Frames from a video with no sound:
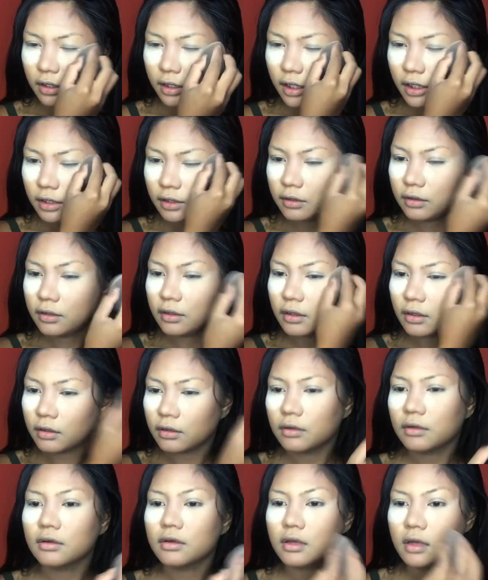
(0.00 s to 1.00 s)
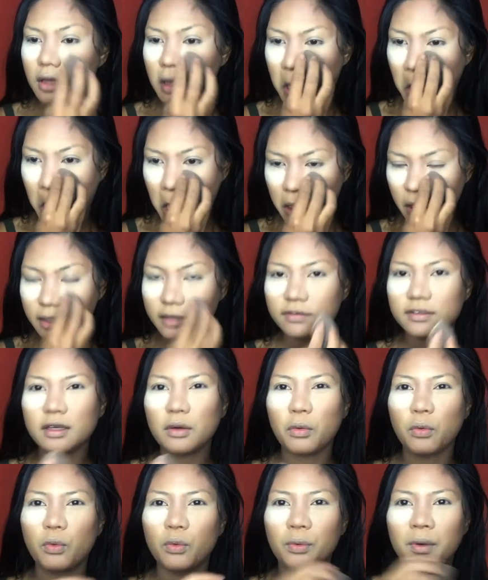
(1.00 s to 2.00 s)
I don't know, it leaves
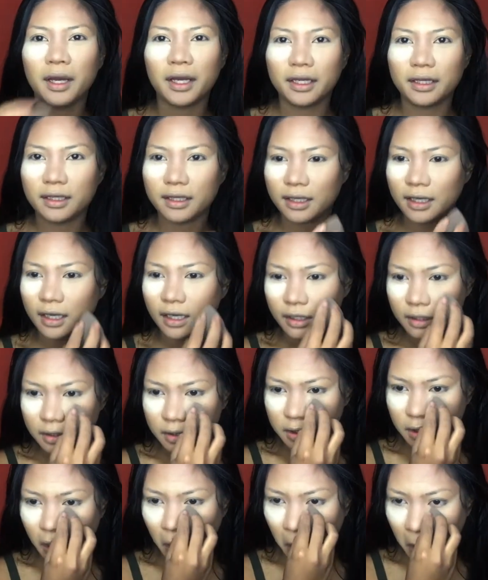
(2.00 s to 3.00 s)
that white cast.